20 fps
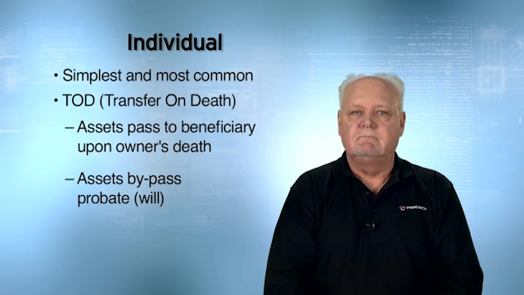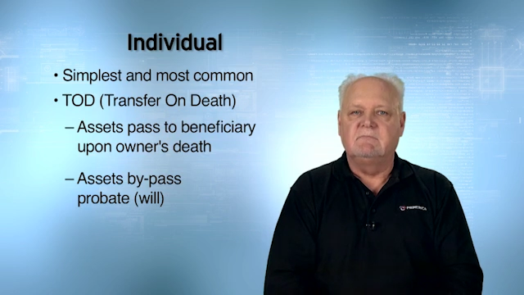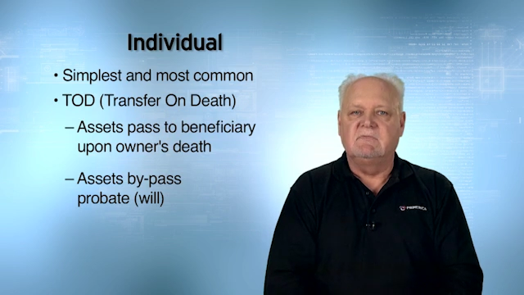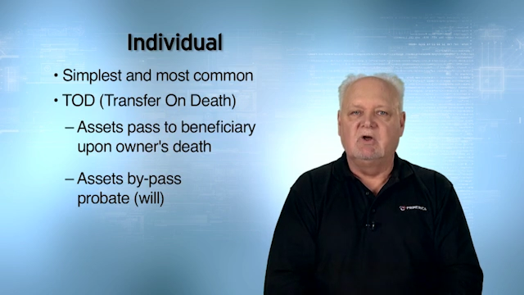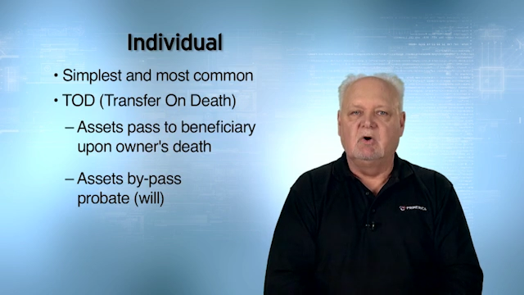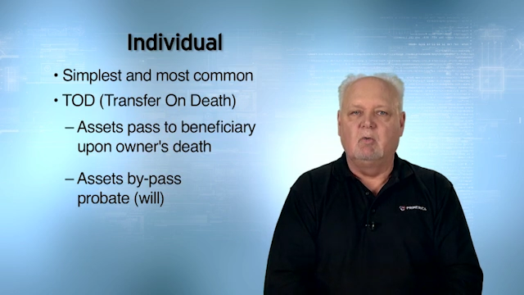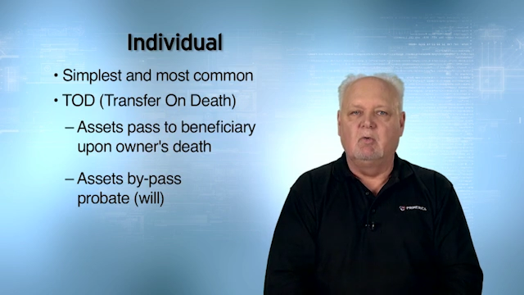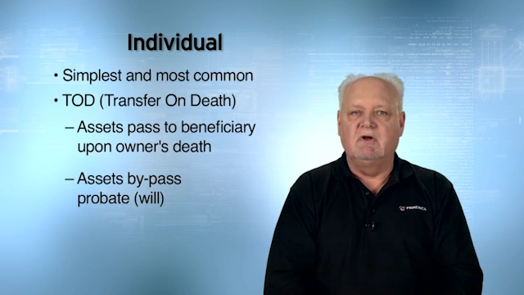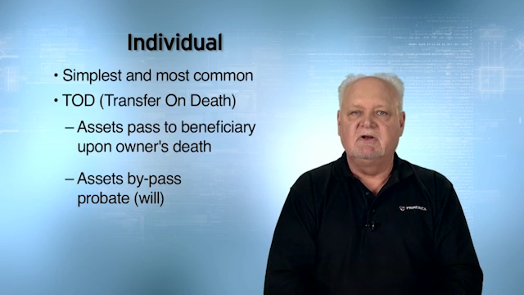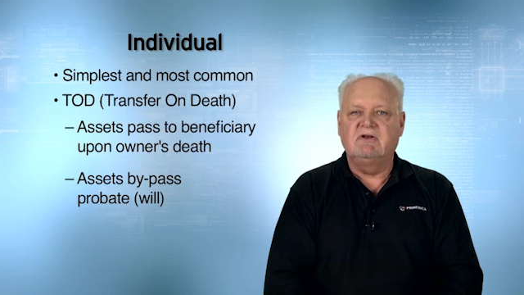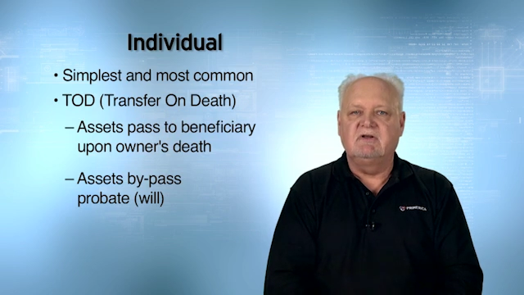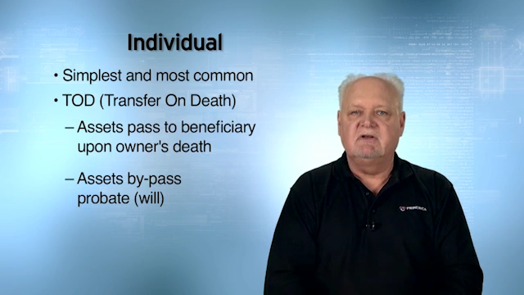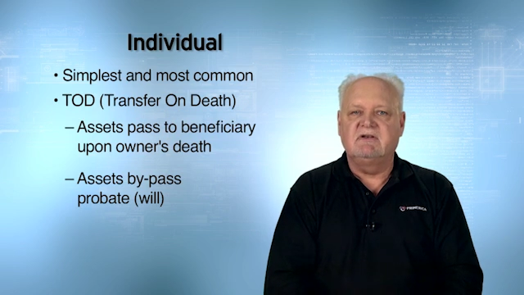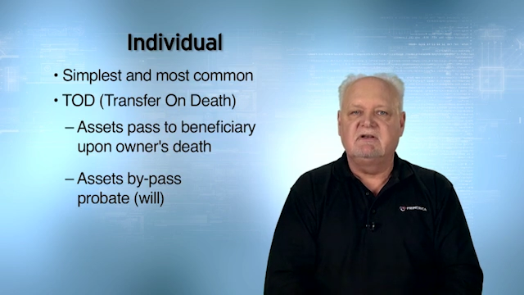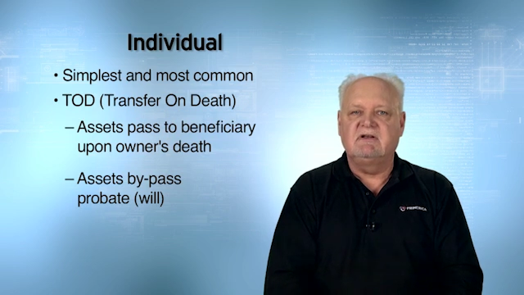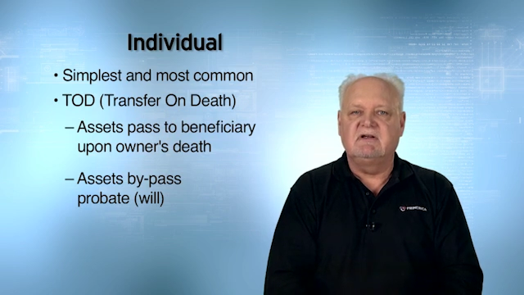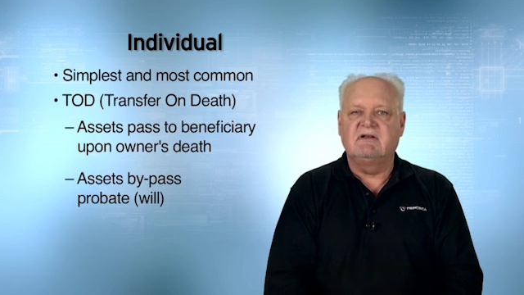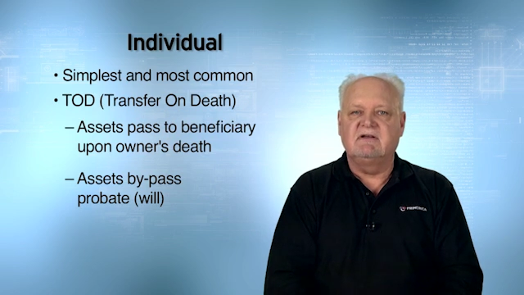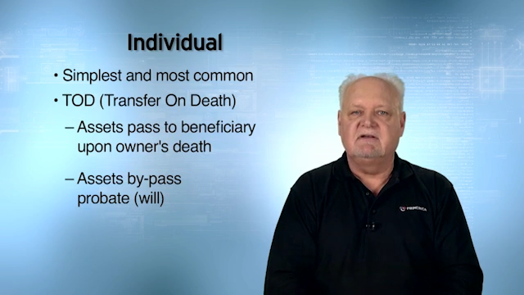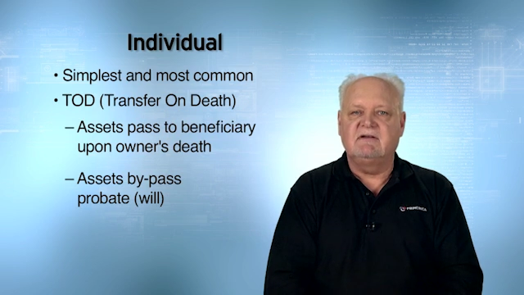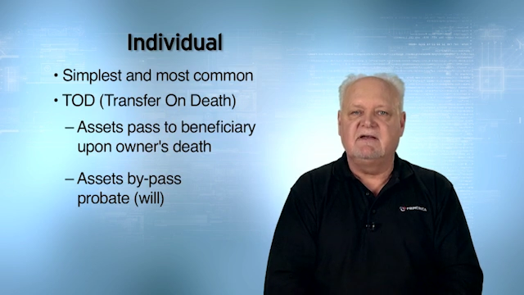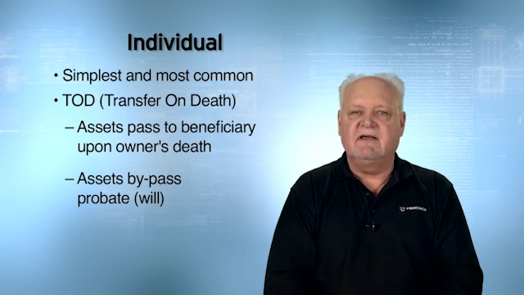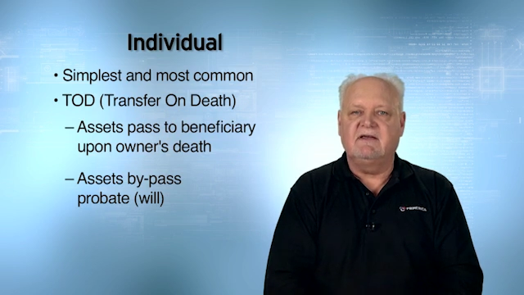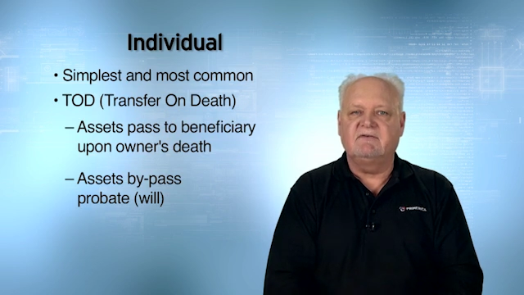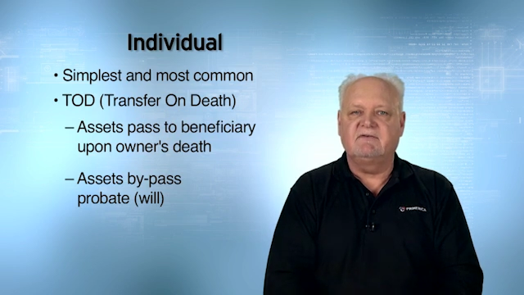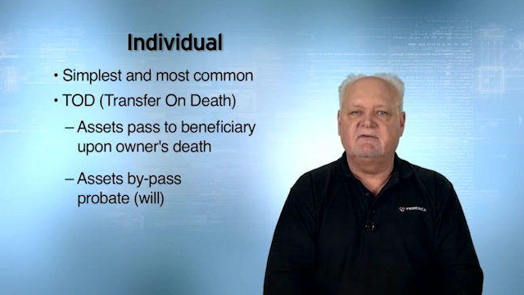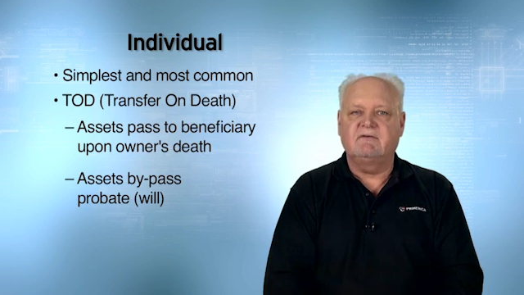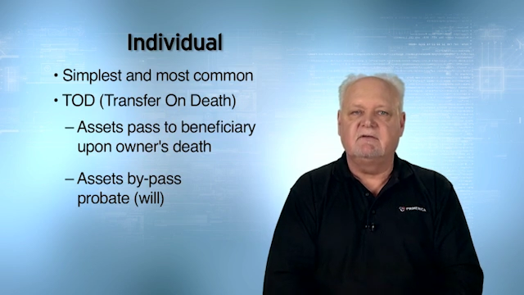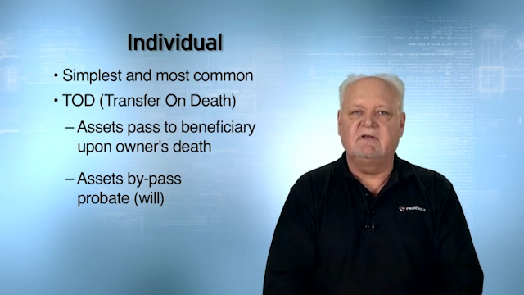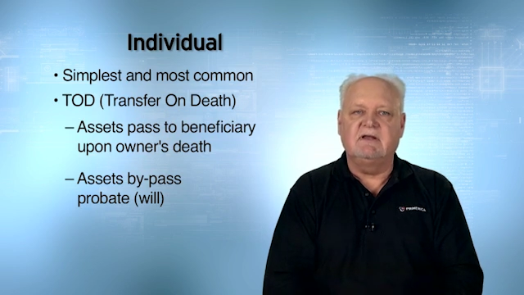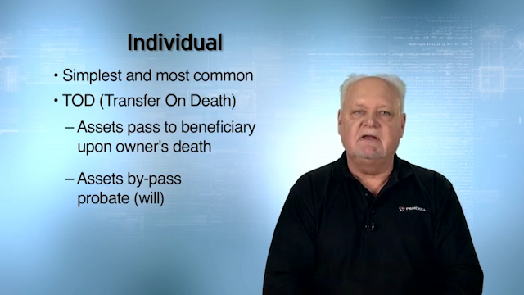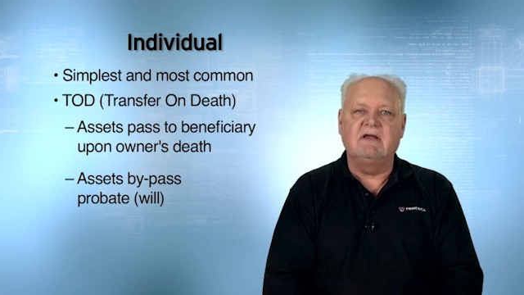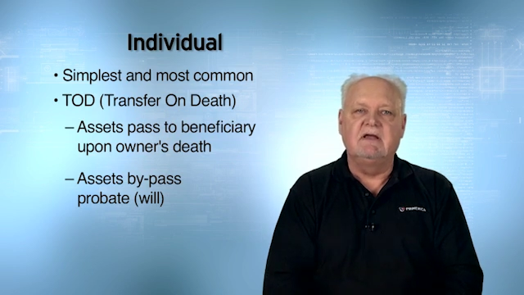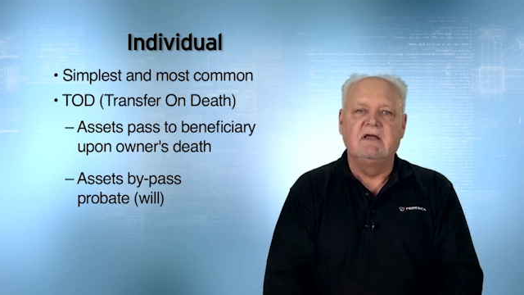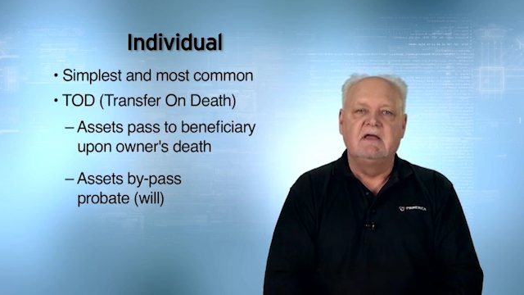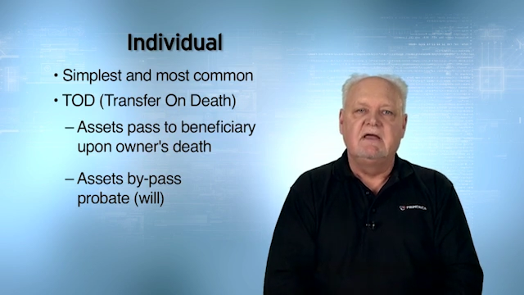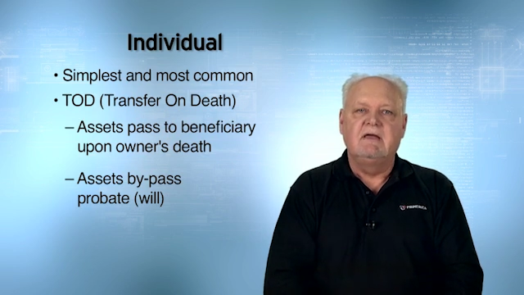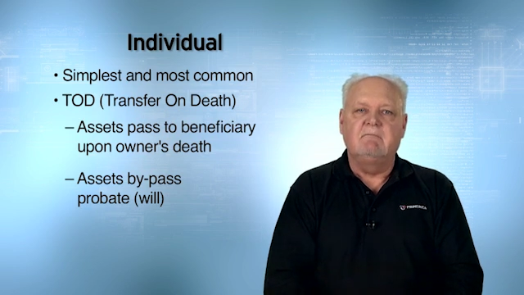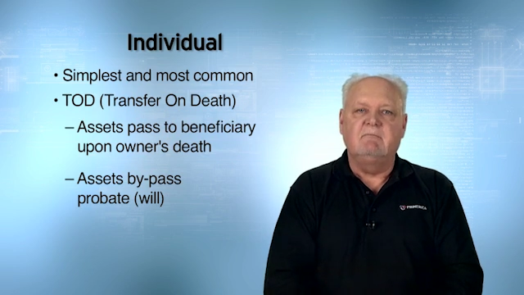No one could contest the